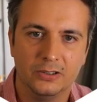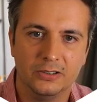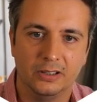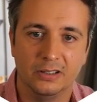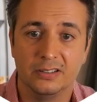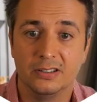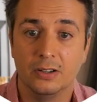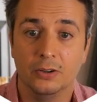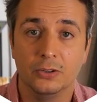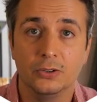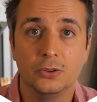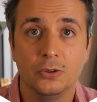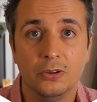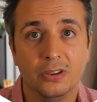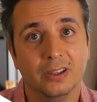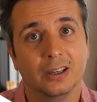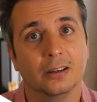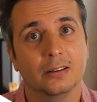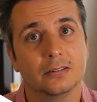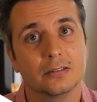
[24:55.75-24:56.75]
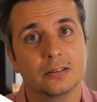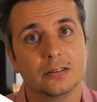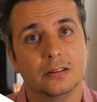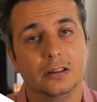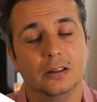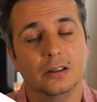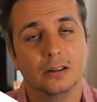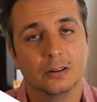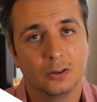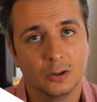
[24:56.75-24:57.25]
It is those two things
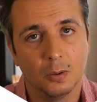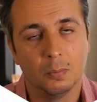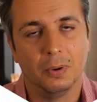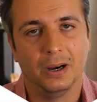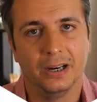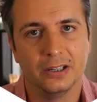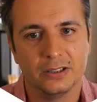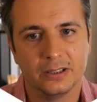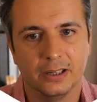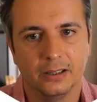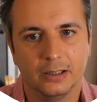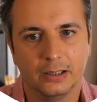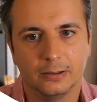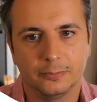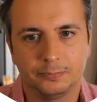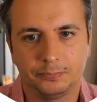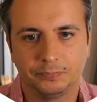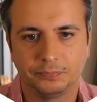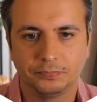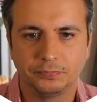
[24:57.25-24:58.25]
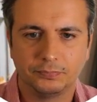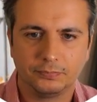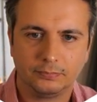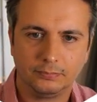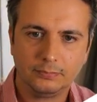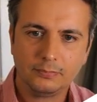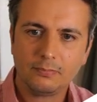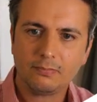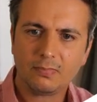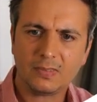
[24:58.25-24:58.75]
combined together.
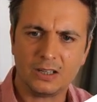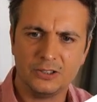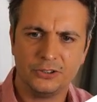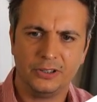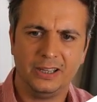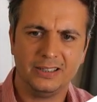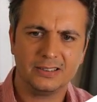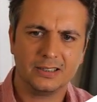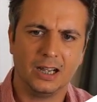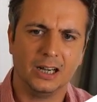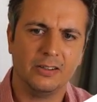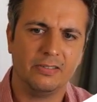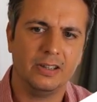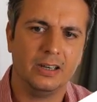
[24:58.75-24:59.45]
So that's kind of the